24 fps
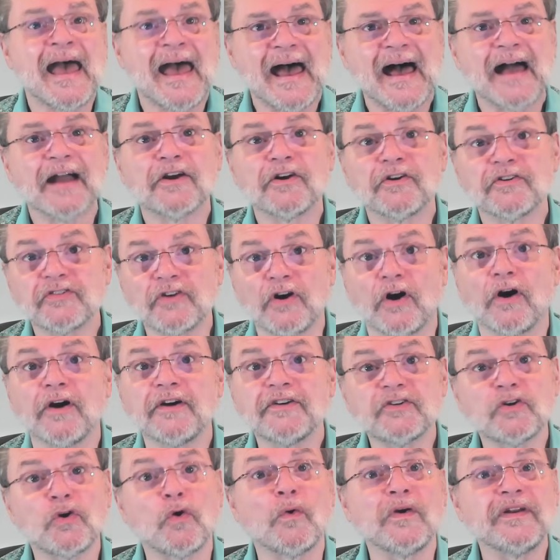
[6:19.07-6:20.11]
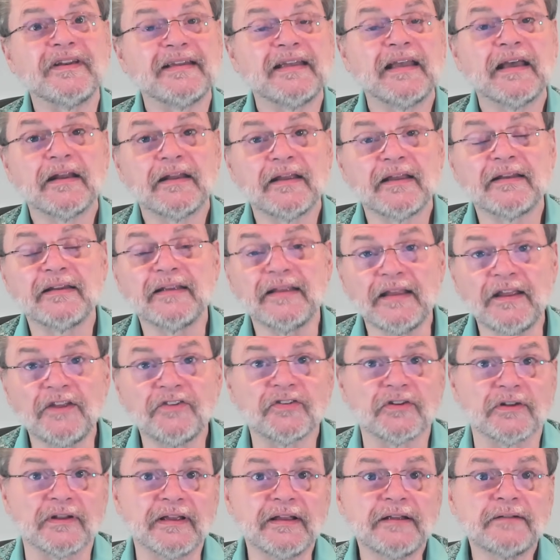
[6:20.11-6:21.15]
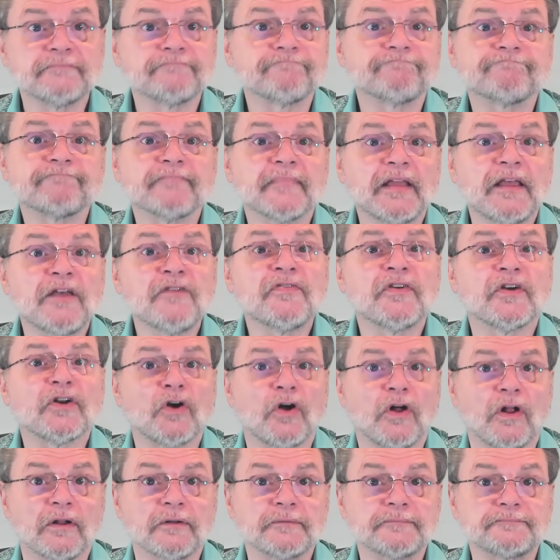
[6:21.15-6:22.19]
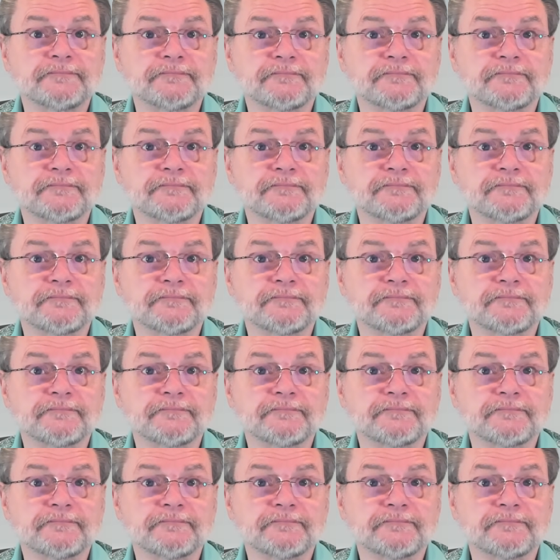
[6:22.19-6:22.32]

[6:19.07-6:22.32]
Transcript: Hackers aren't going to get in easily, if at all.